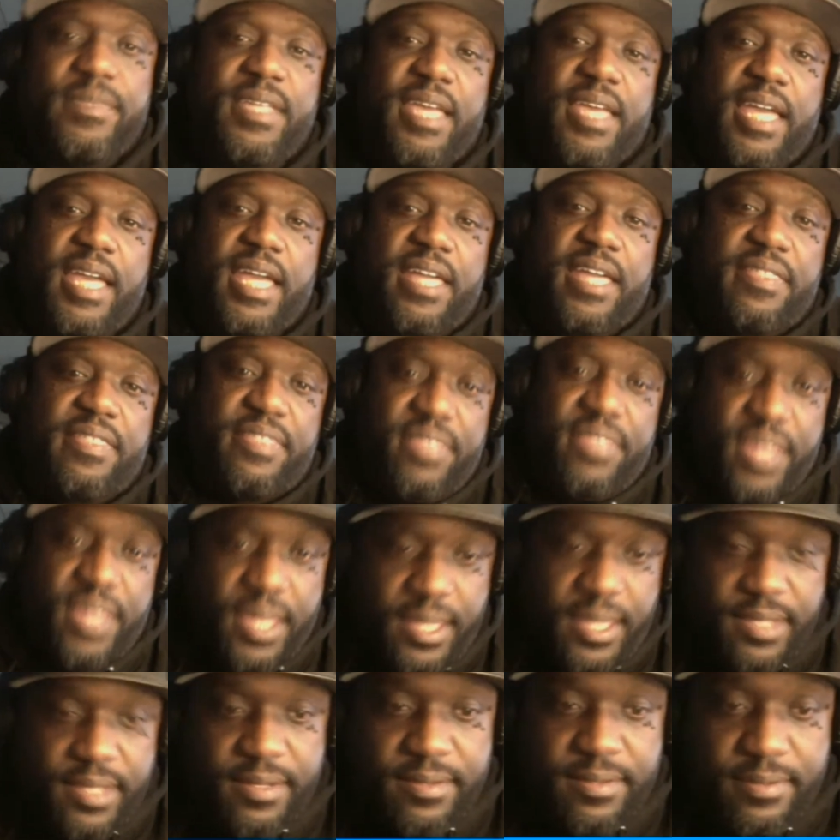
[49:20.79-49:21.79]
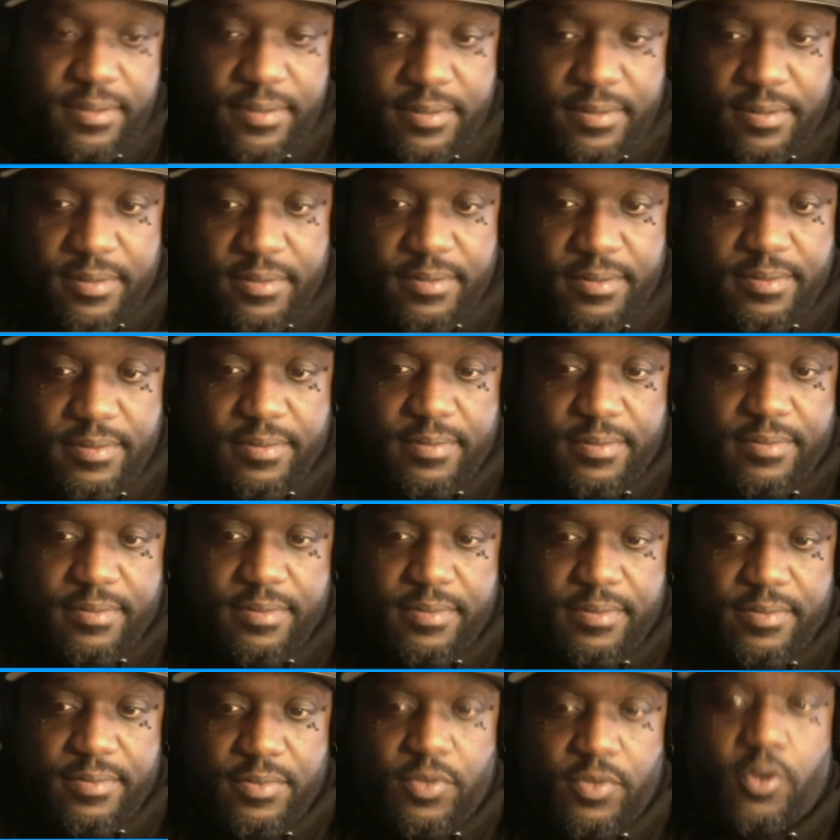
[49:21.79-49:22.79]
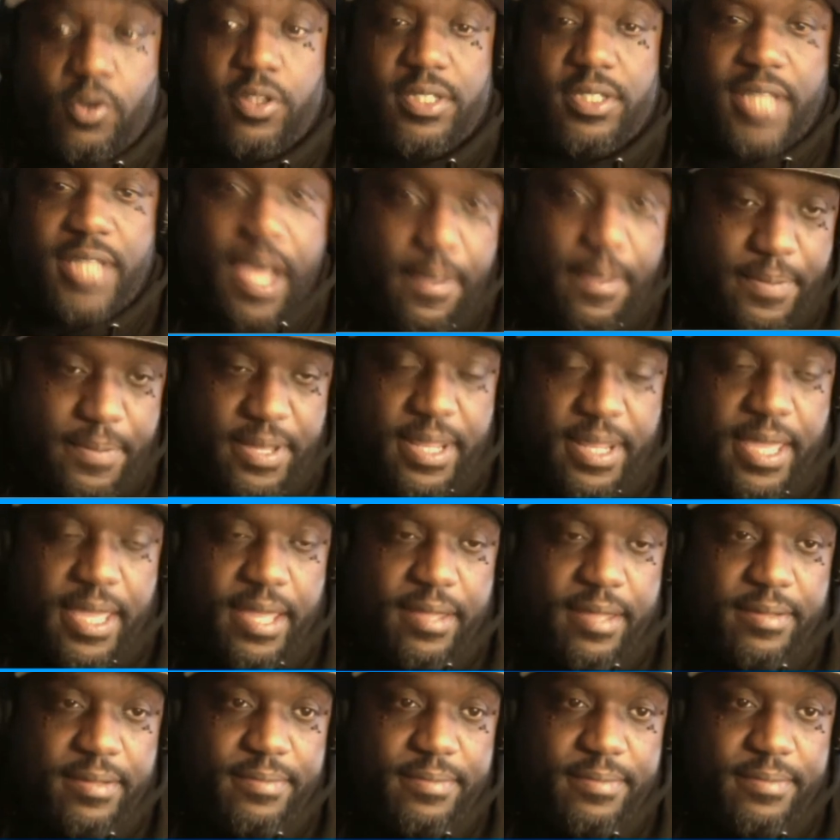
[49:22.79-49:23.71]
And then on top of that,